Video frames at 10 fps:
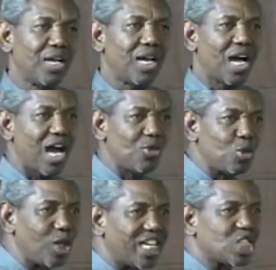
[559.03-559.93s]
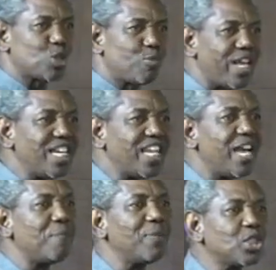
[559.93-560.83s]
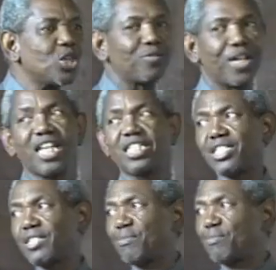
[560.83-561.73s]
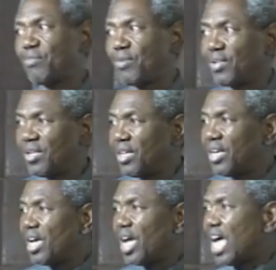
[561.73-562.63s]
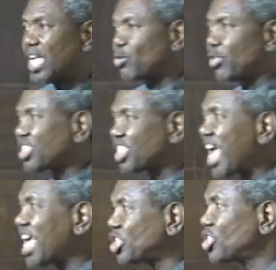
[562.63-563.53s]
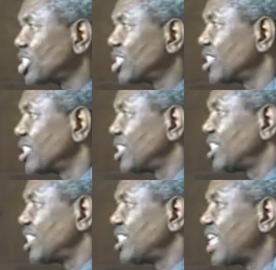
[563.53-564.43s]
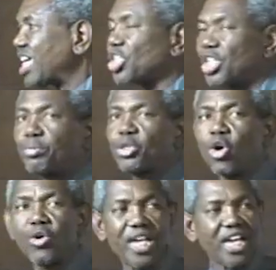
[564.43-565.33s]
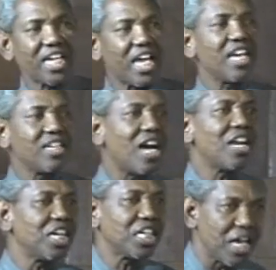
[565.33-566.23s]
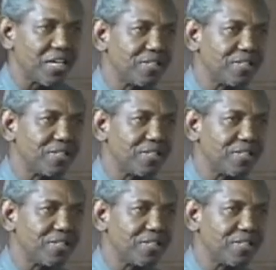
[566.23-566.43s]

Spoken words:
I will explain a bit of that as we search that scripture again and again.